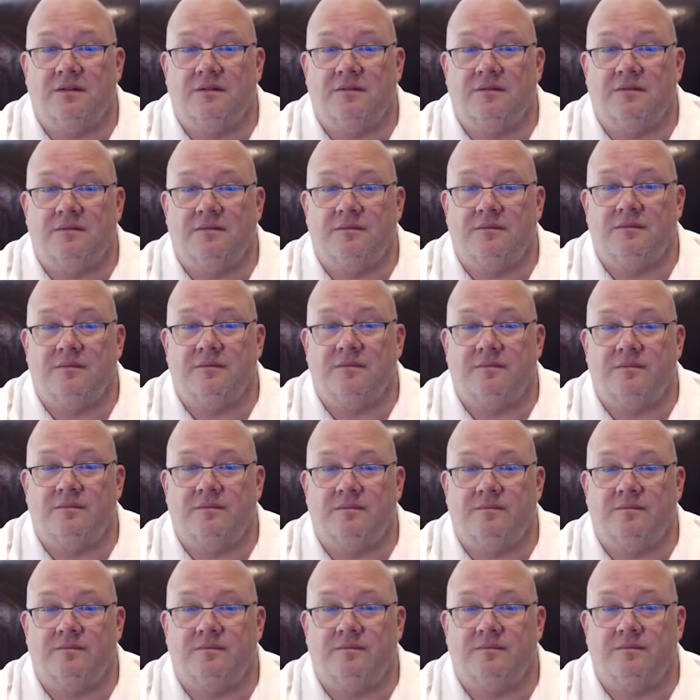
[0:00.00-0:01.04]

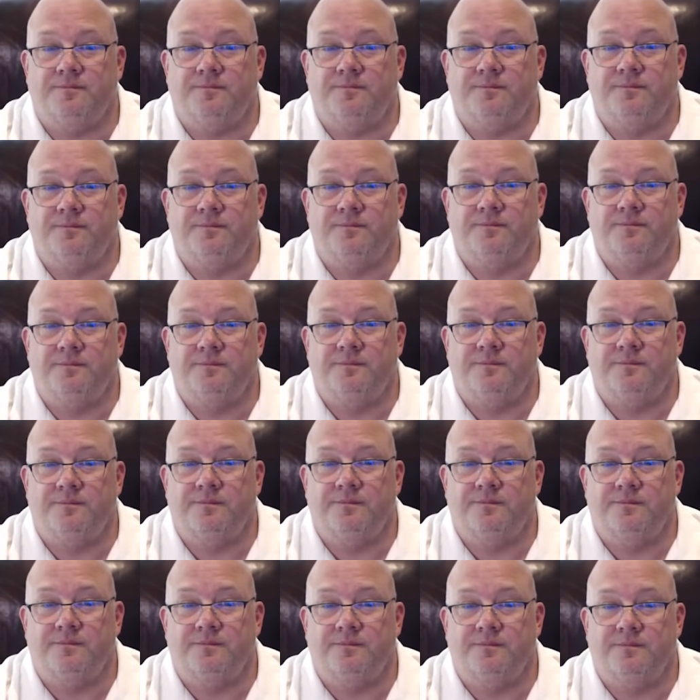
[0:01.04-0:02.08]

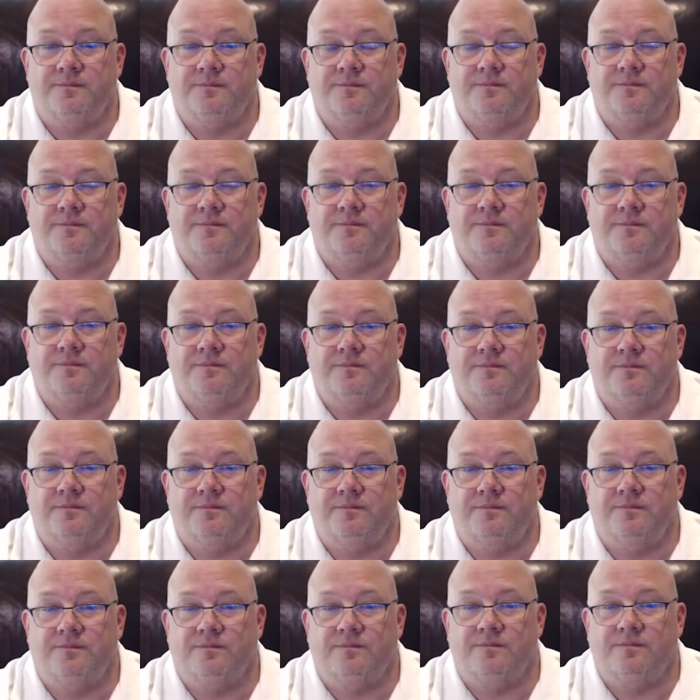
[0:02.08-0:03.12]

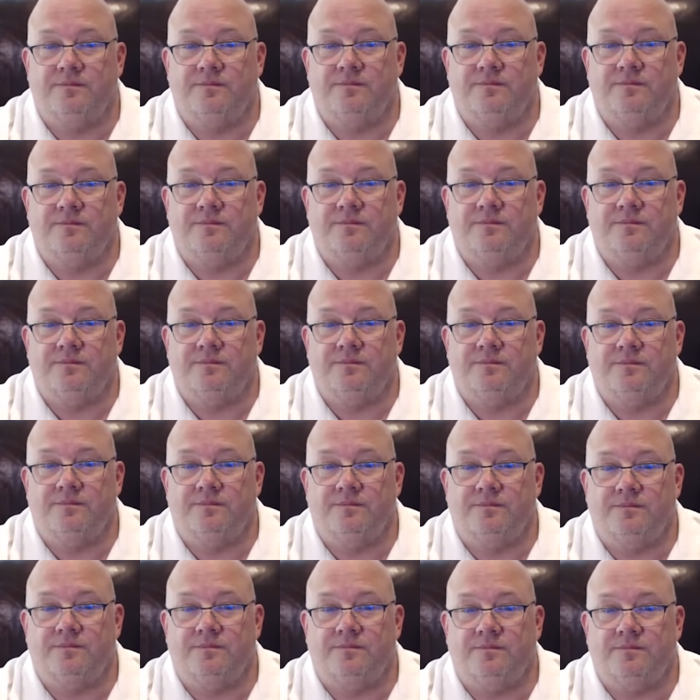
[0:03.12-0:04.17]

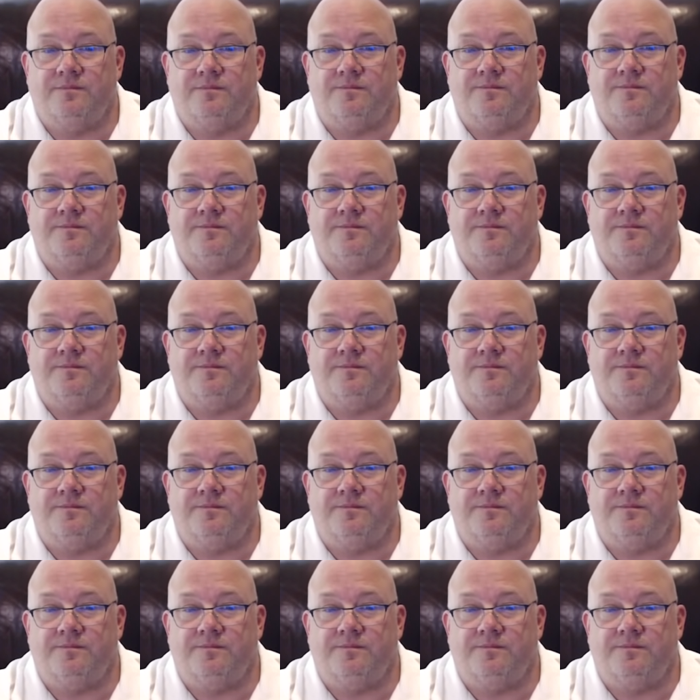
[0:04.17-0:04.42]
(silent)